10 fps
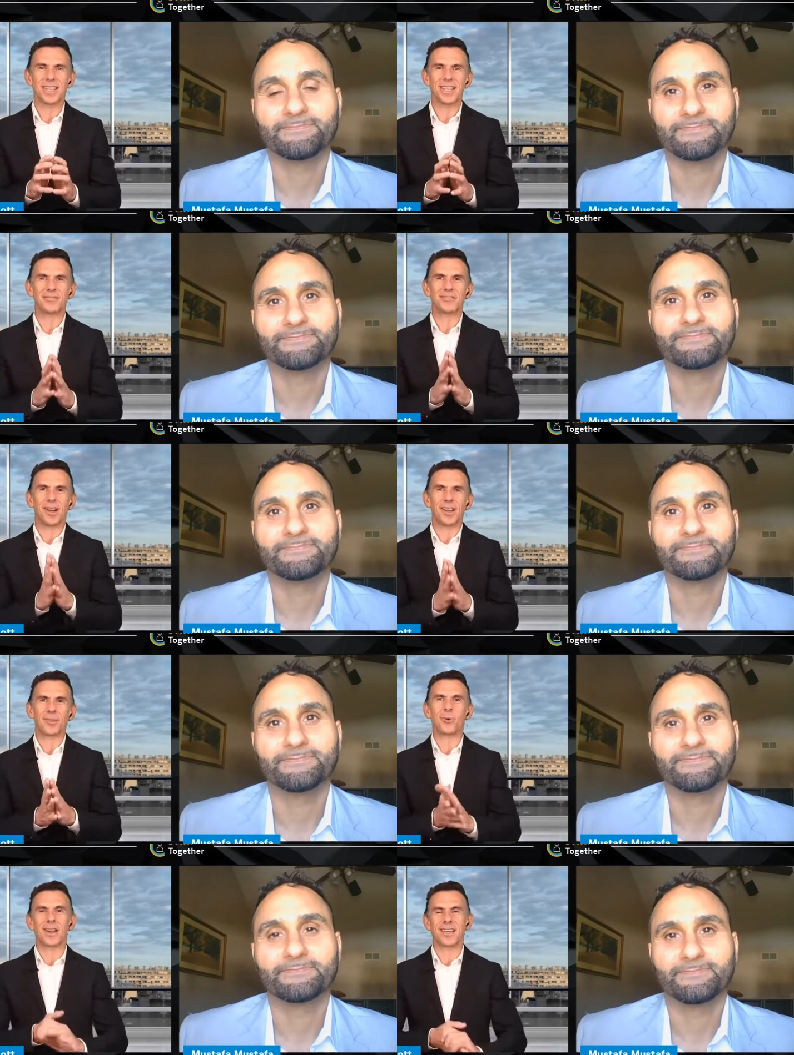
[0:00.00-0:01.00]
Speaker 1: that you would give
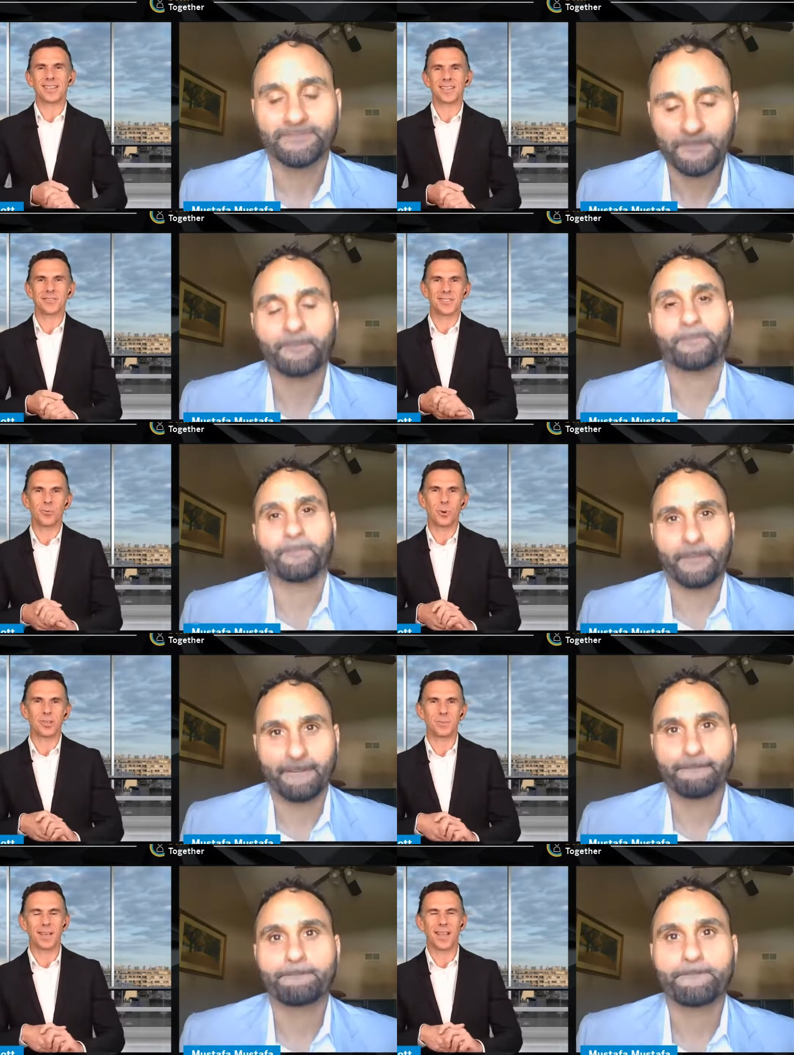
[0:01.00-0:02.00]
to other organizations
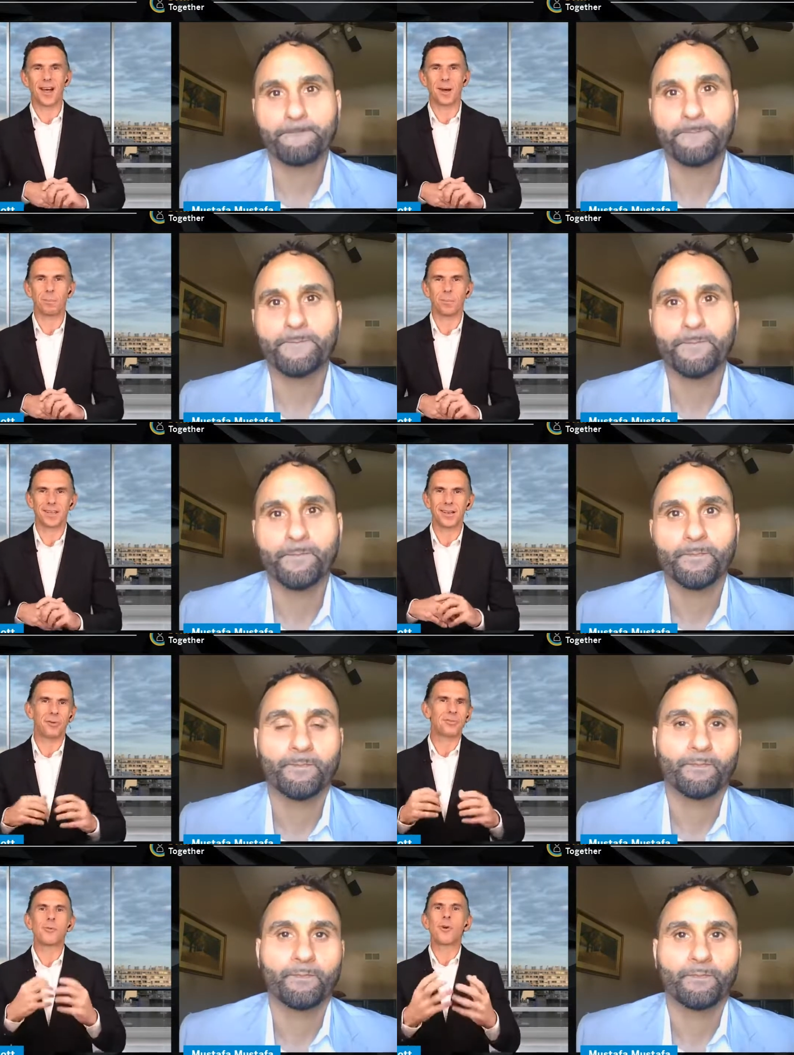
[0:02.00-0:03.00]
who want to become,
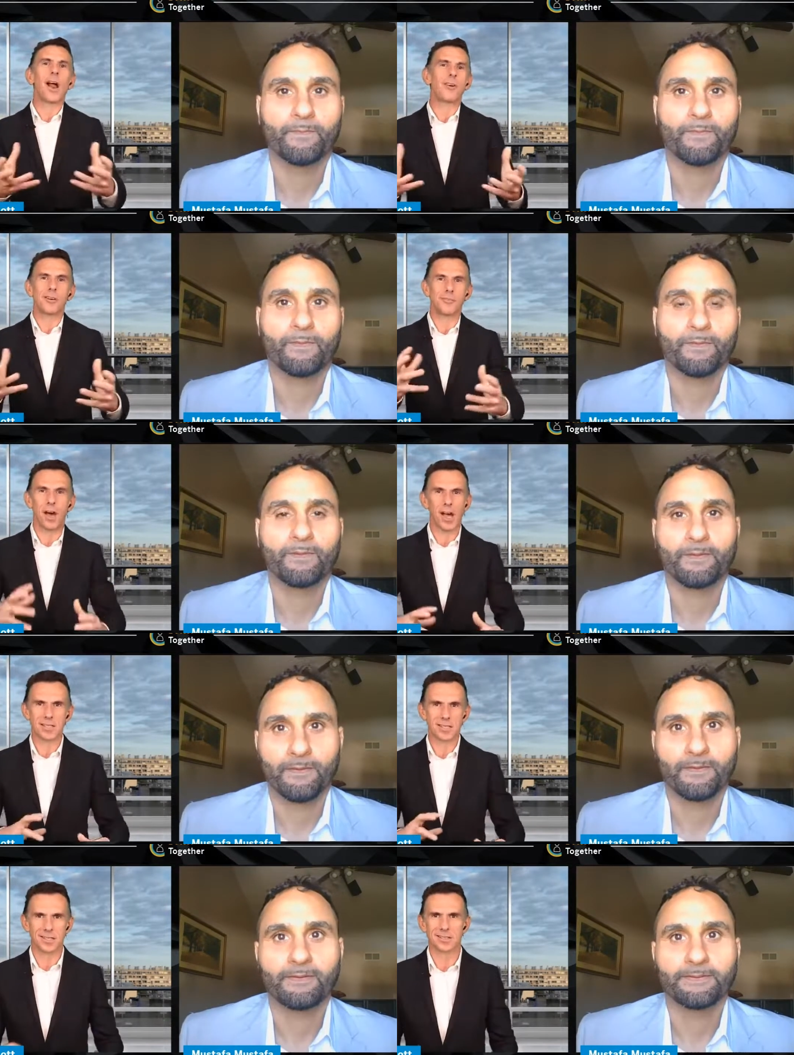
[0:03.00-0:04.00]
you know, Ferrara
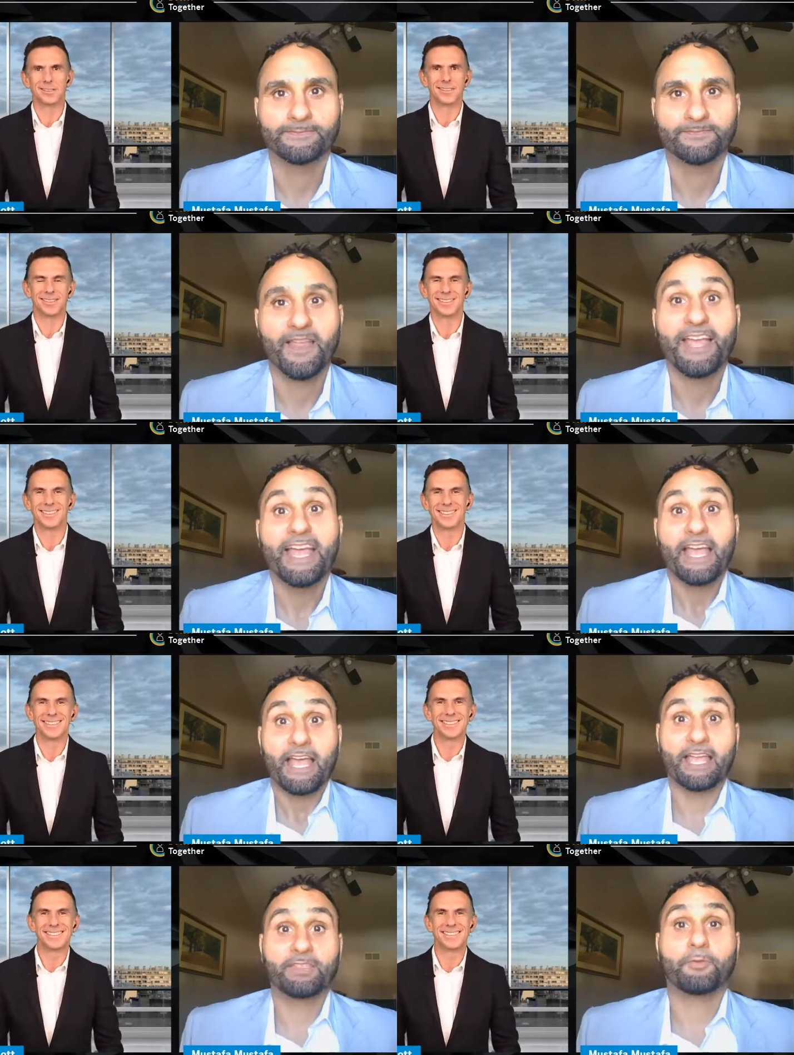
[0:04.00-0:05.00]
fast?
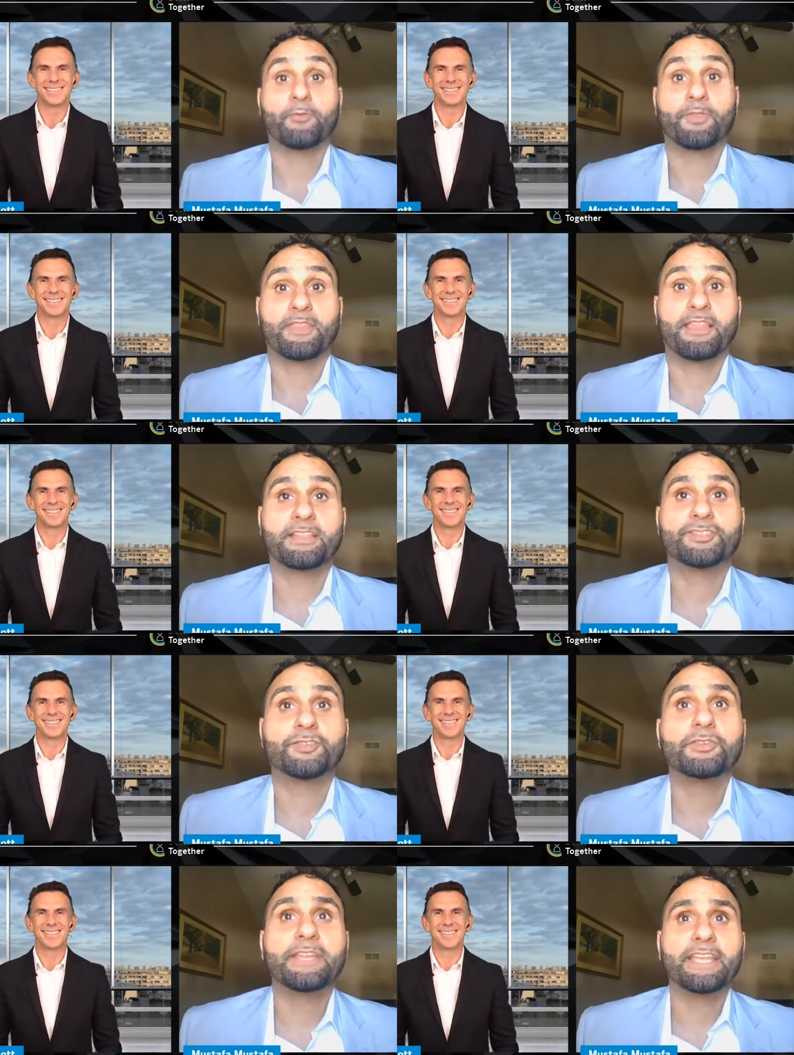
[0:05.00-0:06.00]
Speaker 2: The,
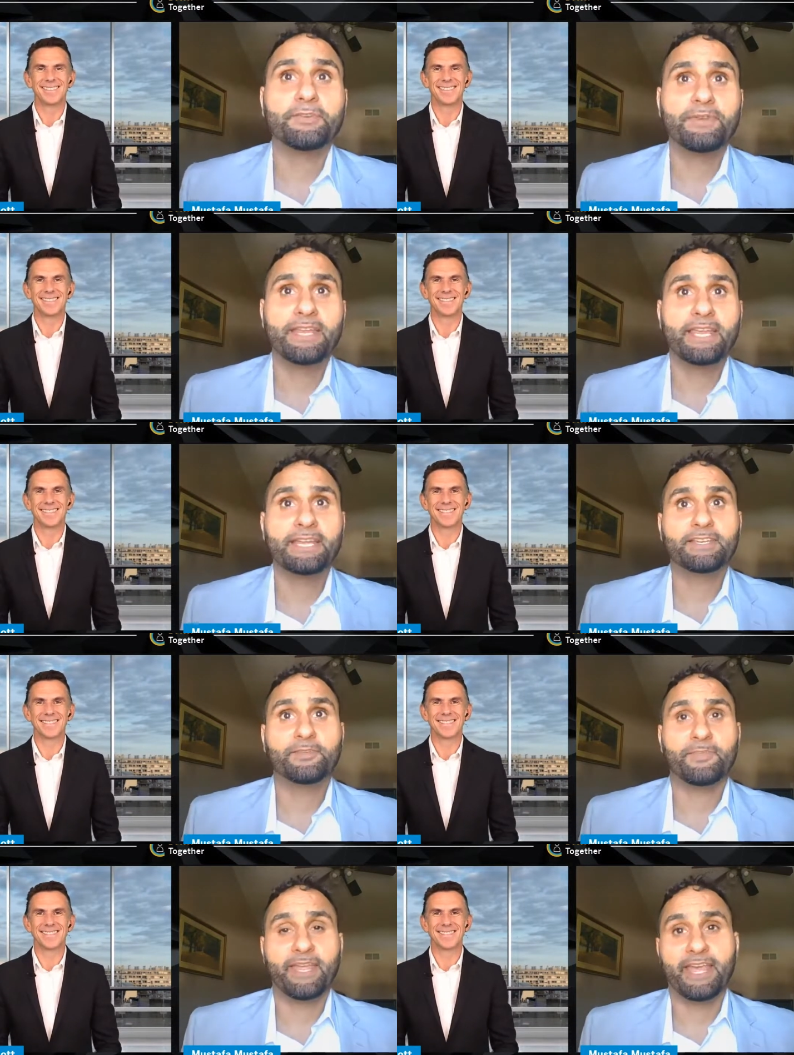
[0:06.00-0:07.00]
truly, you
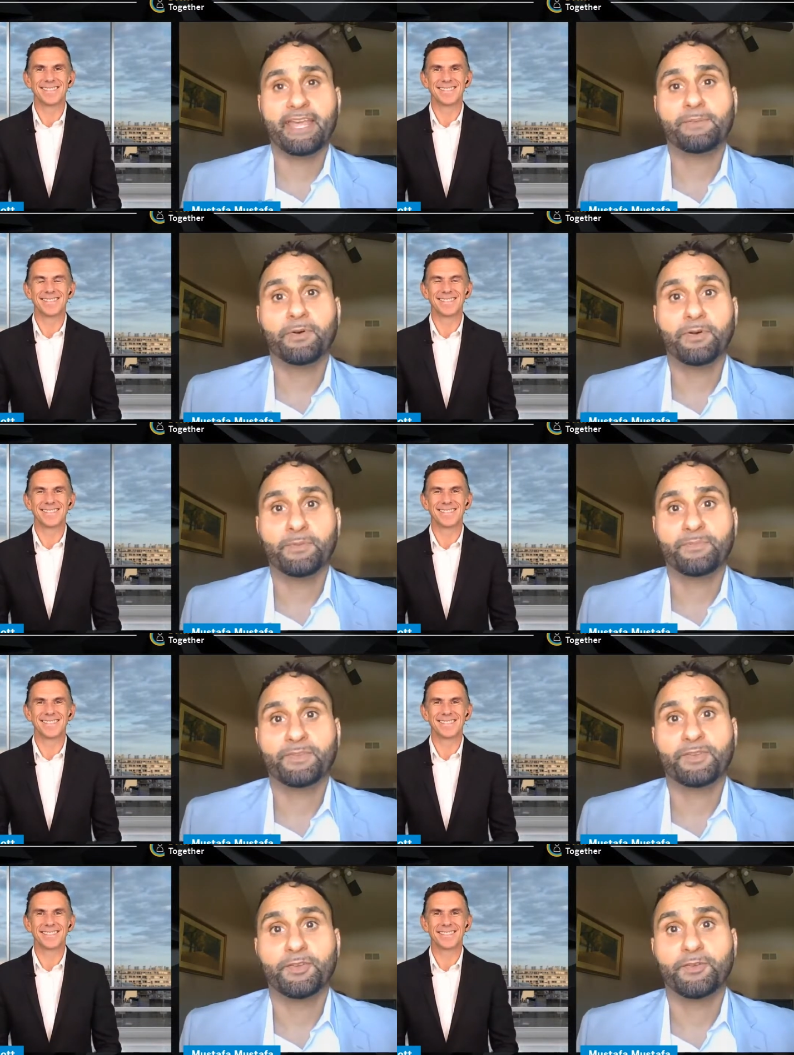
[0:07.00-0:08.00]
need to be
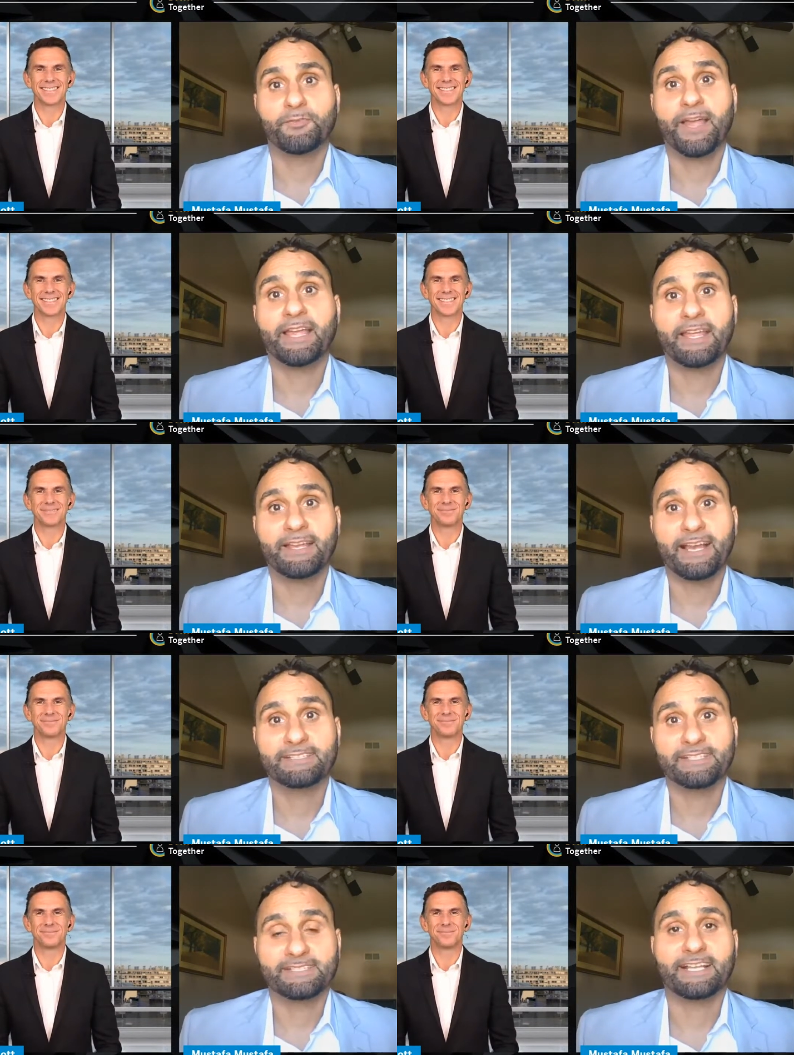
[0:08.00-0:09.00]
able to
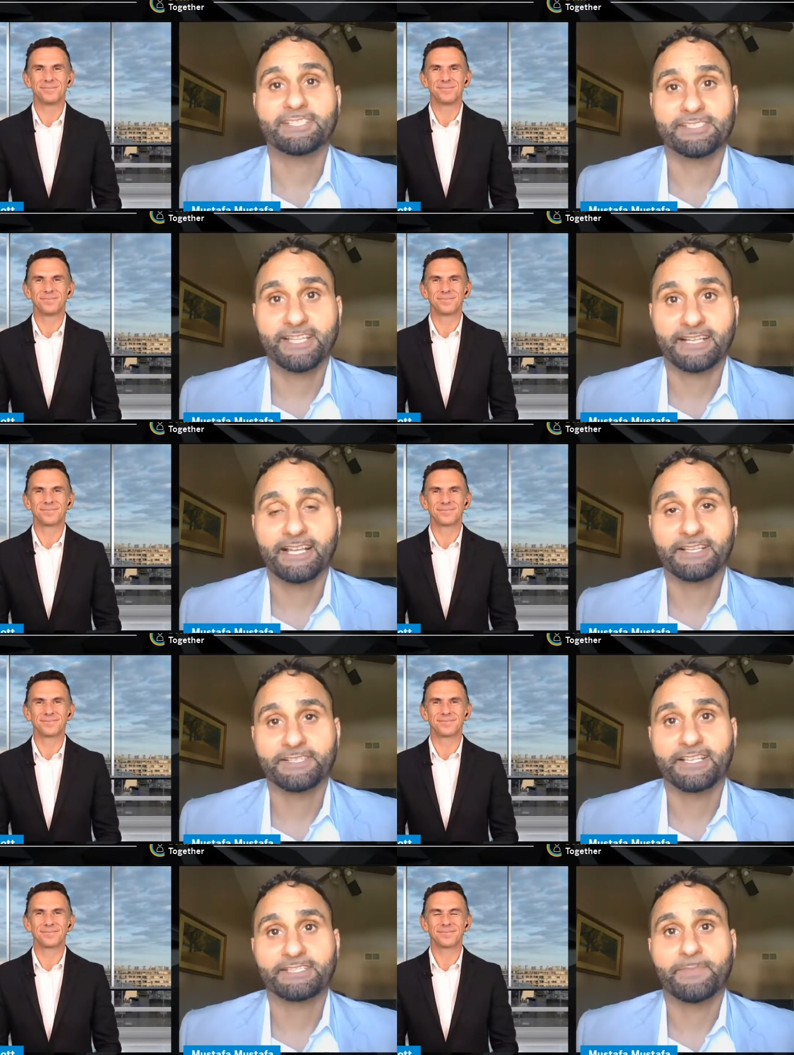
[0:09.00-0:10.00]
recognize it's not just
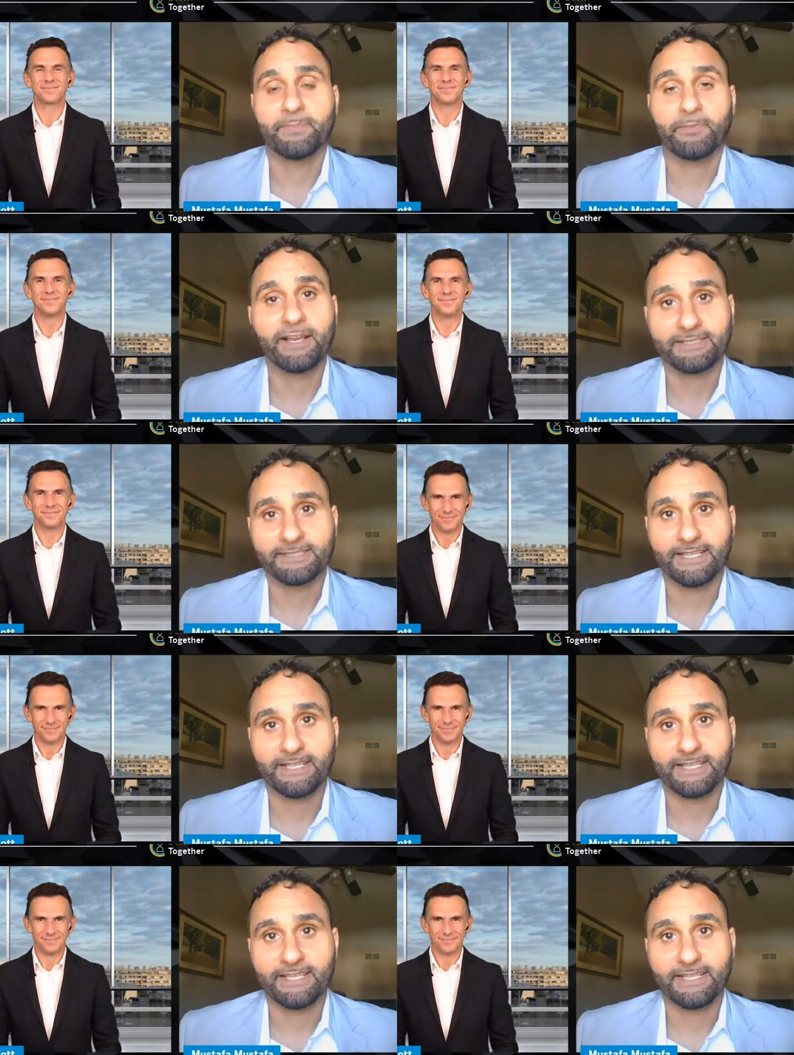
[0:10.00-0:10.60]
technology, it's people